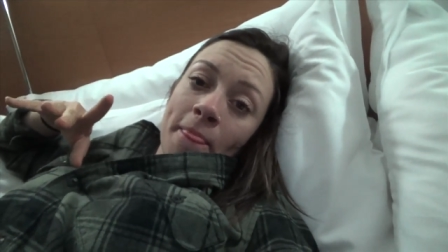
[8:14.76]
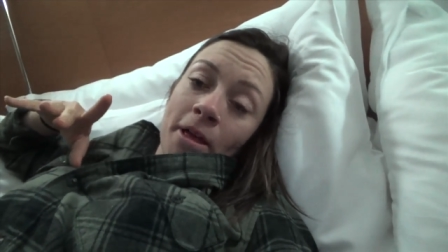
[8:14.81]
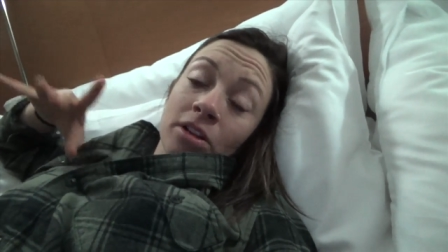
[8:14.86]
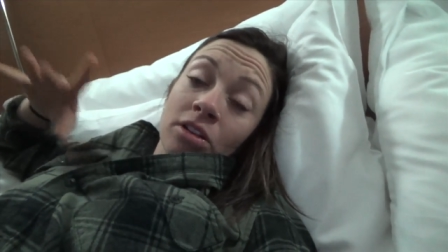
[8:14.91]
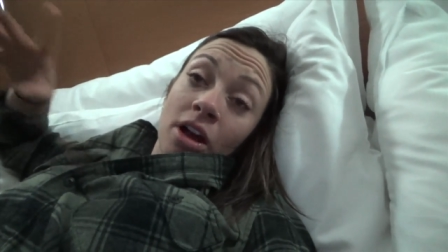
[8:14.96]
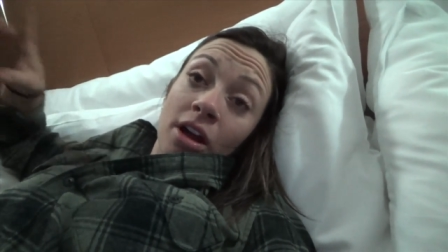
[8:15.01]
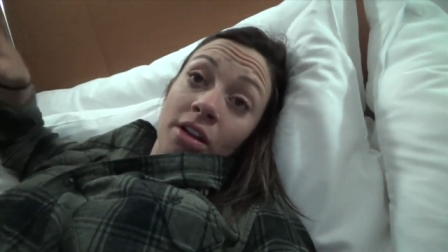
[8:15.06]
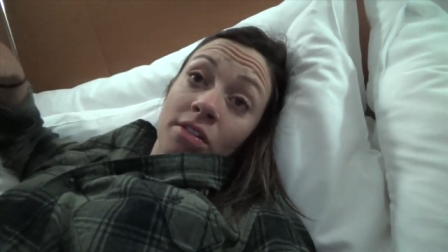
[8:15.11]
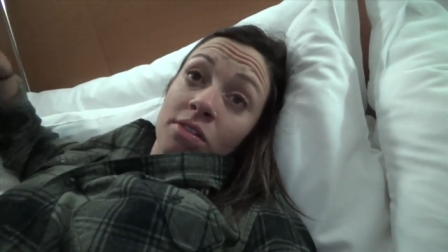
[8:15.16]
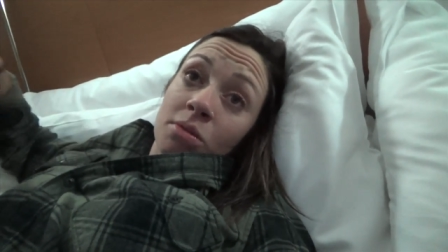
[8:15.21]
a
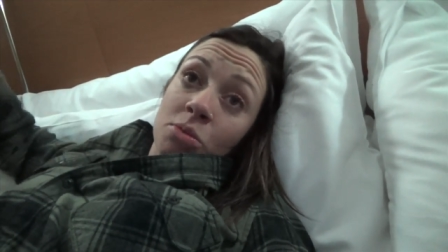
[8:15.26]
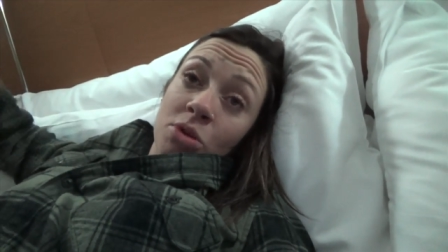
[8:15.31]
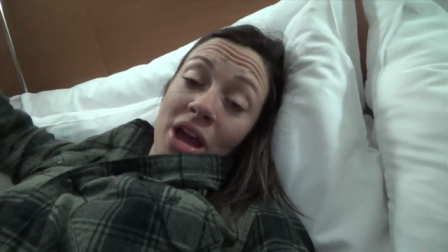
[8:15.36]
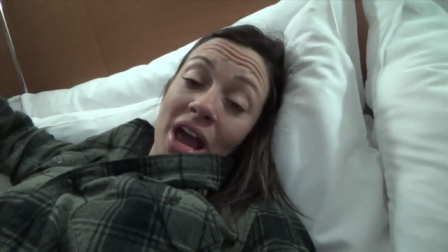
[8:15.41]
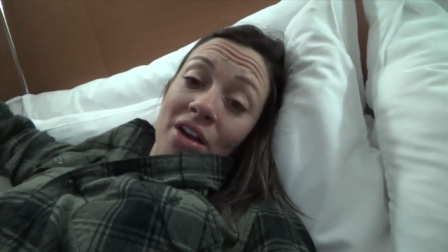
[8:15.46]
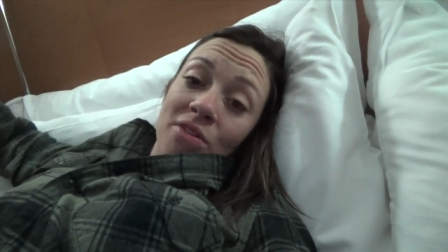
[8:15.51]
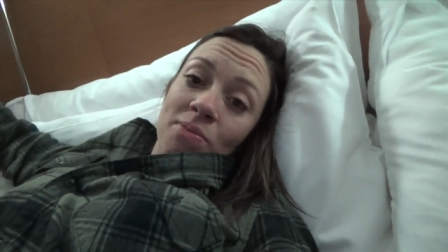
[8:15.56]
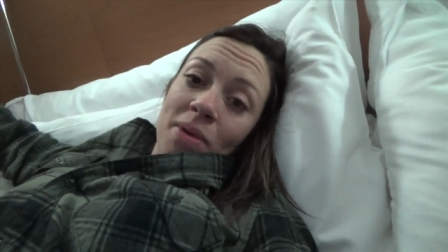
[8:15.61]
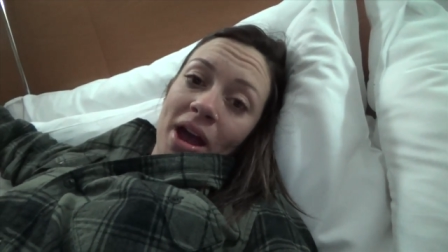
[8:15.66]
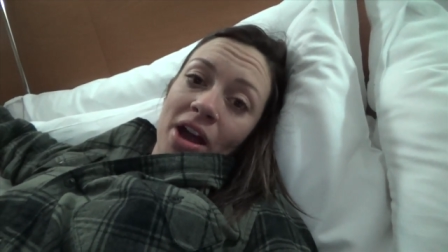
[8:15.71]
lot of them we
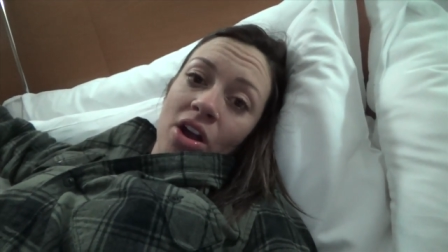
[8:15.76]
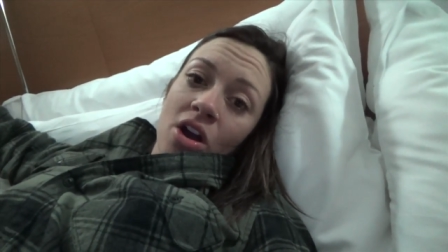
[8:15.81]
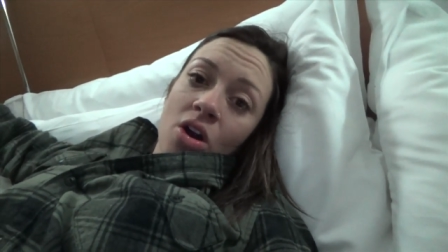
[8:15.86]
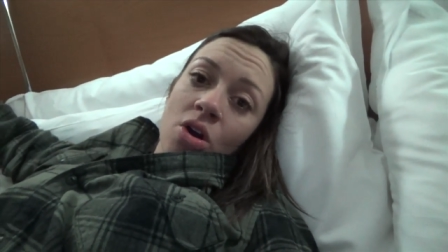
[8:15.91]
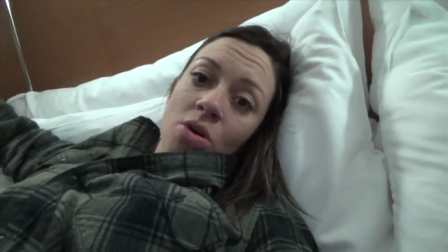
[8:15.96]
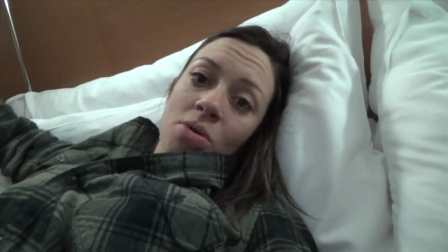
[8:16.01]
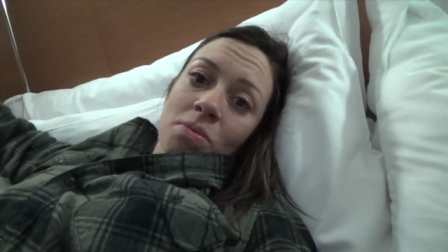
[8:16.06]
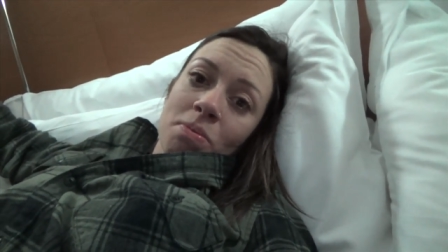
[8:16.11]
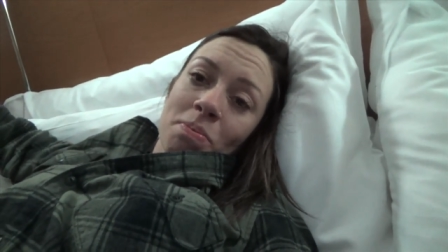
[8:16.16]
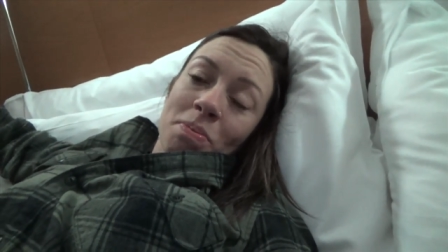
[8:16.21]
have back
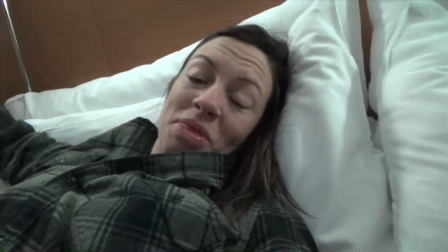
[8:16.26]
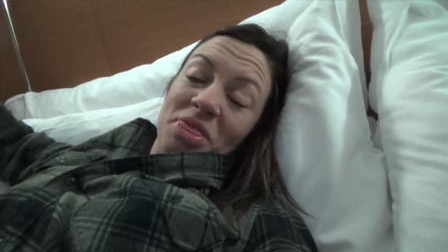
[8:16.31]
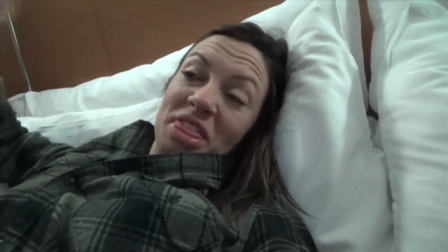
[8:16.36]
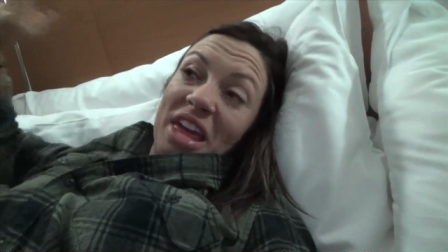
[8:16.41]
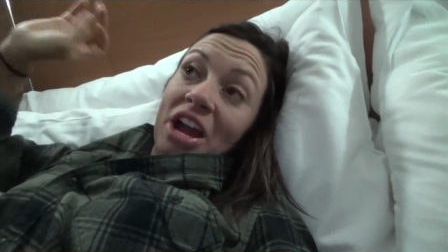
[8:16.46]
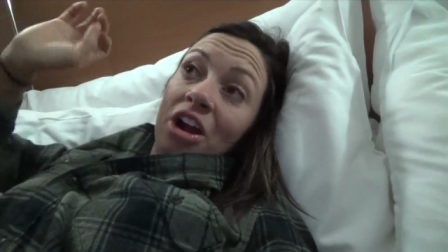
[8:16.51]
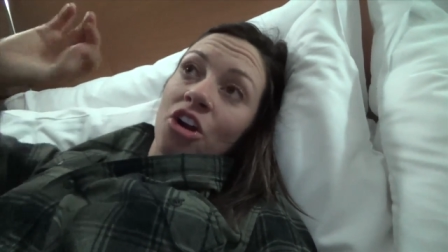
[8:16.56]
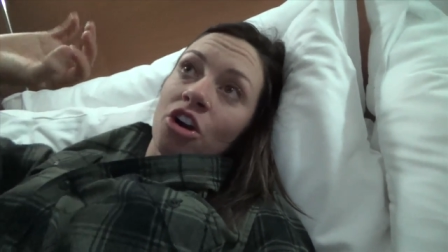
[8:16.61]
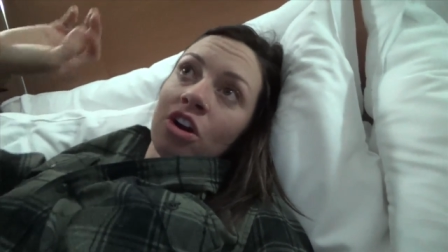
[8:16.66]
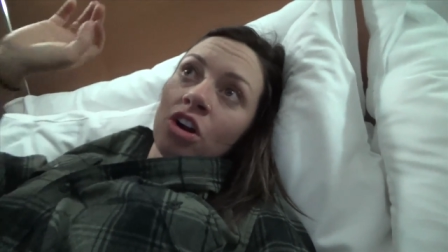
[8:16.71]
home, but
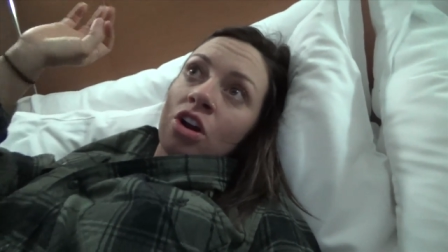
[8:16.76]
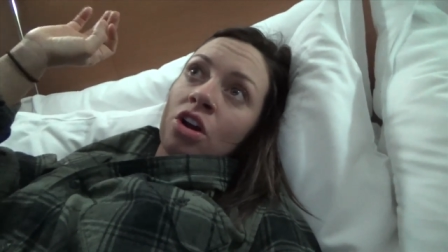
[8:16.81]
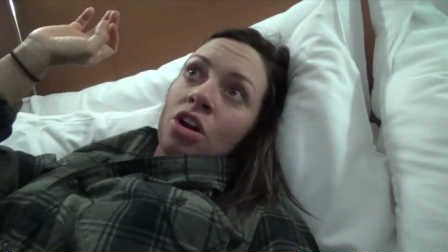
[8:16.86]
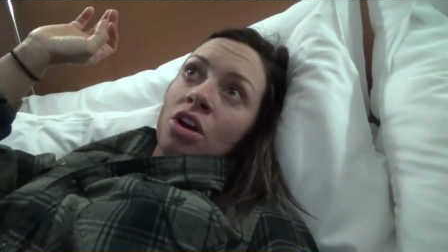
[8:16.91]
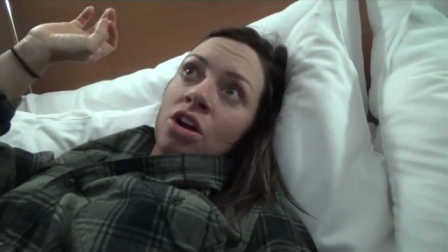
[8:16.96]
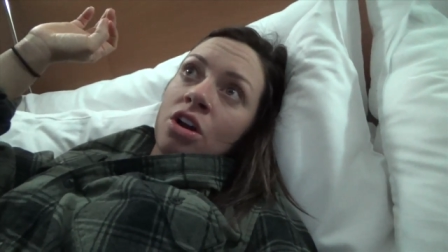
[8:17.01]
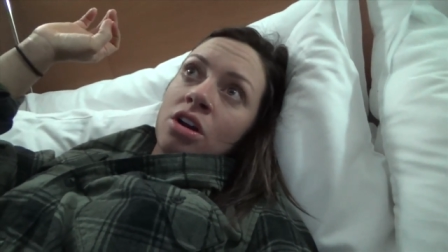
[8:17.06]
they're